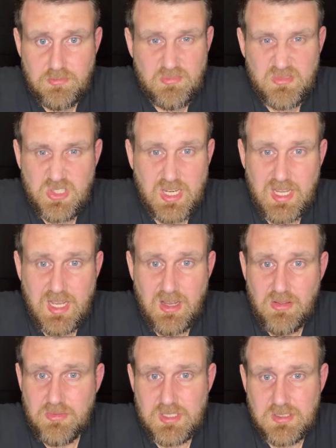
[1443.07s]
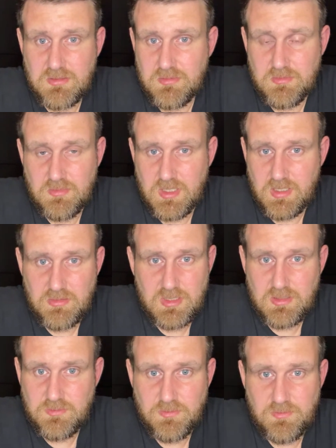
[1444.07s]
Check it out. There's
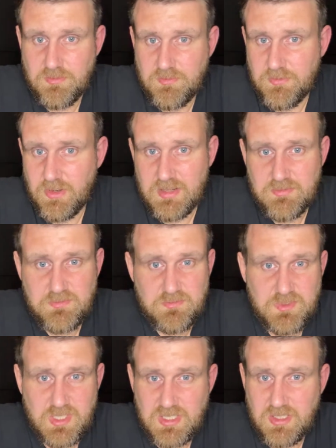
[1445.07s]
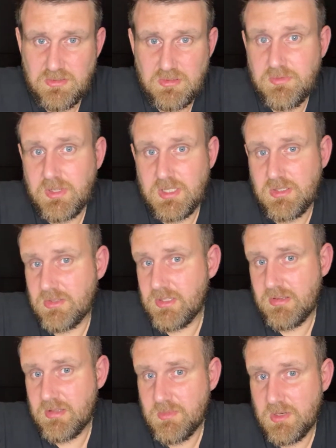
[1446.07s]
500-600 figures on there
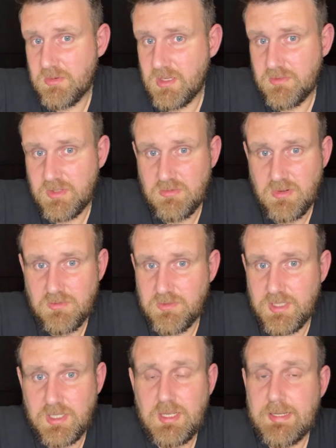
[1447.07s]
at the moment, I think, roughly.